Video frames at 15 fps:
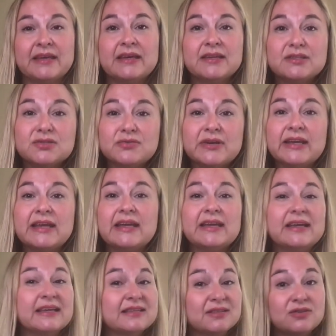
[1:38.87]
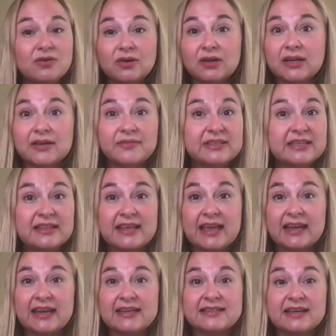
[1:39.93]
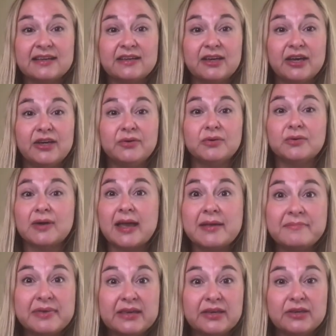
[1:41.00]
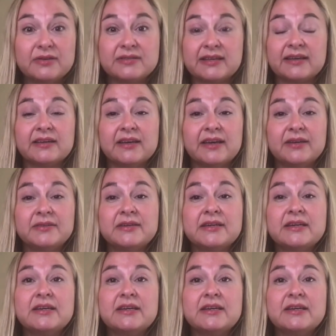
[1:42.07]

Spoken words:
Screening is not covered in the NA SENCO or MPQ SENCO,